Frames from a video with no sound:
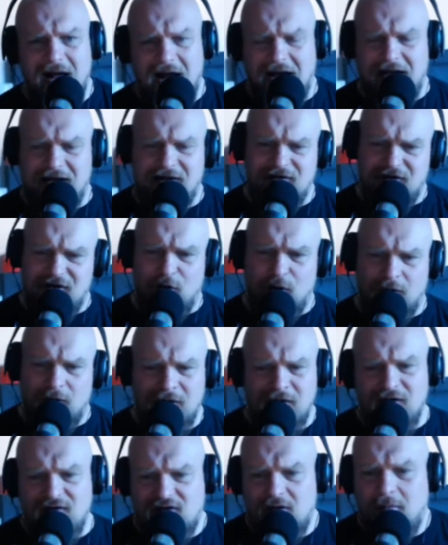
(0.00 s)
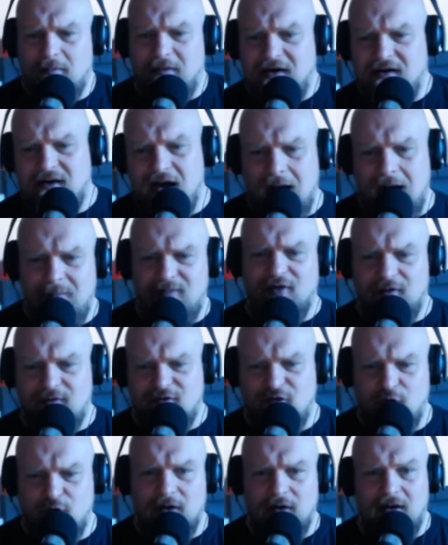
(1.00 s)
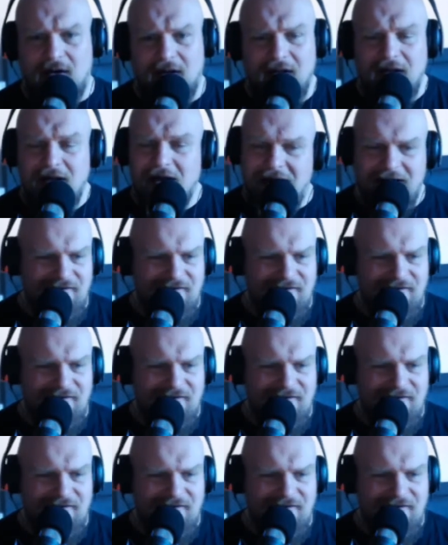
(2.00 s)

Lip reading: and, somebody grabs your toodle.